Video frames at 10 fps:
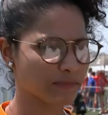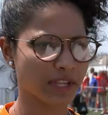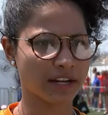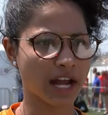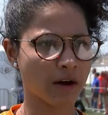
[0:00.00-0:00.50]

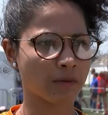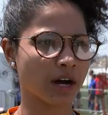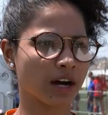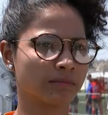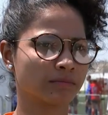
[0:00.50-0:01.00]
Khan is
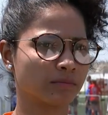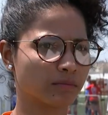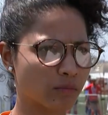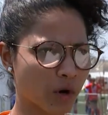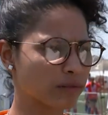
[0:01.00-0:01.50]
now the
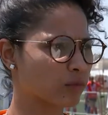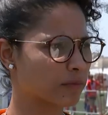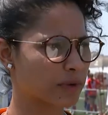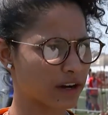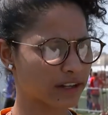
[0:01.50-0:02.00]
captain of the
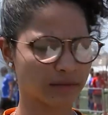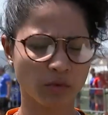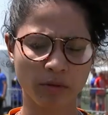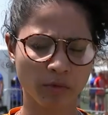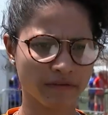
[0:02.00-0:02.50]

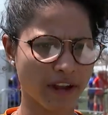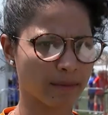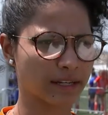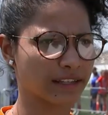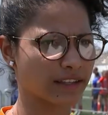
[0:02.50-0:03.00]
Pakistani women's
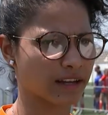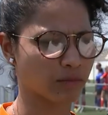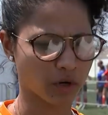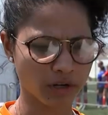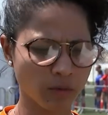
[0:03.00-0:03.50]
team.
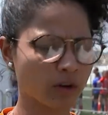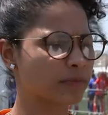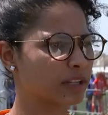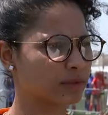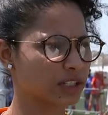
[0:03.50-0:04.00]
More and more
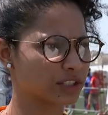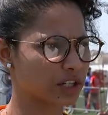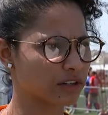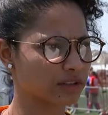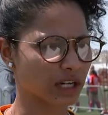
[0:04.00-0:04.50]
people in
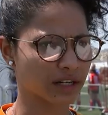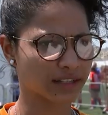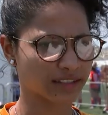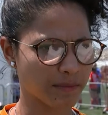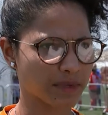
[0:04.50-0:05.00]
general are
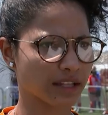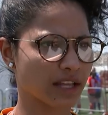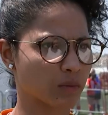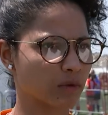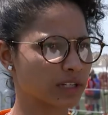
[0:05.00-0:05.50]
accepting
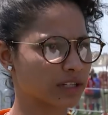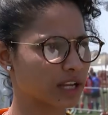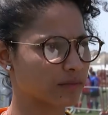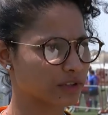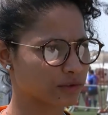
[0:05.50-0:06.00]
that women
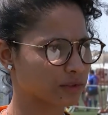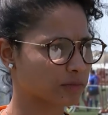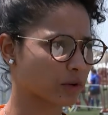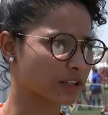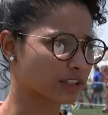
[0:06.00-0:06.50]
can pursue
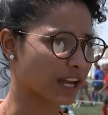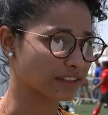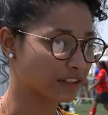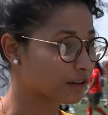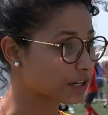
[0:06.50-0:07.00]
sports as
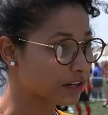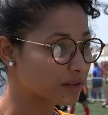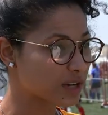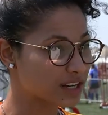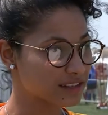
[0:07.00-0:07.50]
a career in
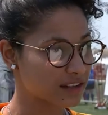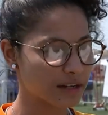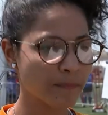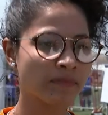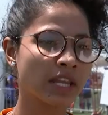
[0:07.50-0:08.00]
Pakistan.
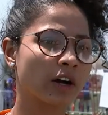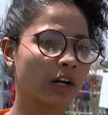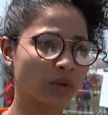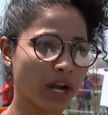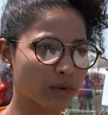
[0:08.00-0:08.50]

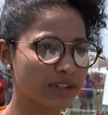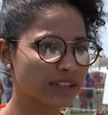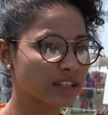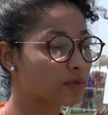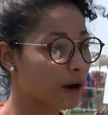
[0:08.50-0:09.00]
Although I wouldn't say
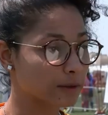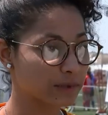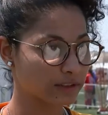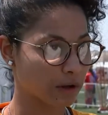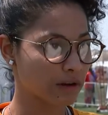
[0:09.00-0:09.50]
the problem
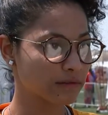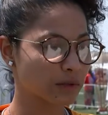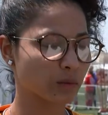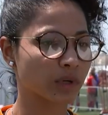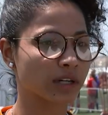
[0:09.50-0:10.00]
is solved,
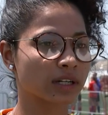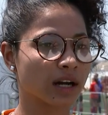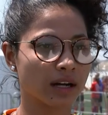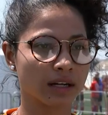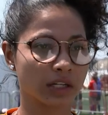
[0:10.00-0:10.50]
we're
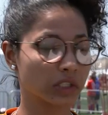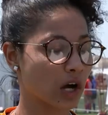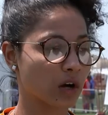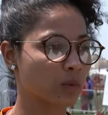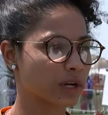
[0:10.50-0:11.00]
uh, a
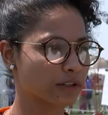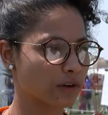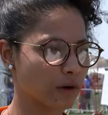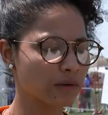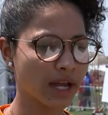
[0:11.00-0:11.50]
long way to
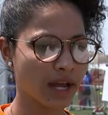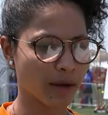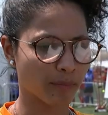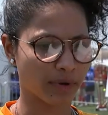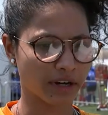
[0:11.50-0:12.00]
go,
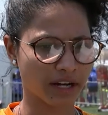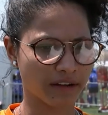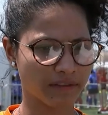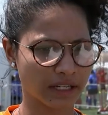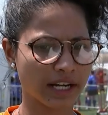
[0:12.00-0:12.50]
but I
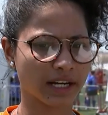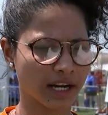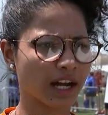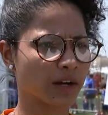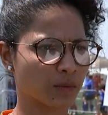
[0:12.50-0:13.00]
feel like
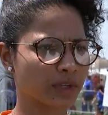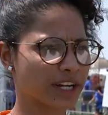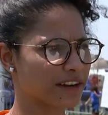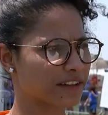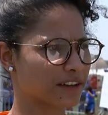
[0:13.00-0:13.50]
uh, we're
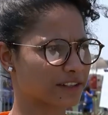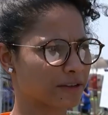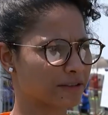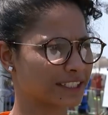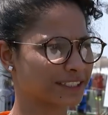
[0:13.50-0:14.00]
getting there
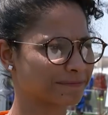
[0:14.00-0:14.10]
slowly.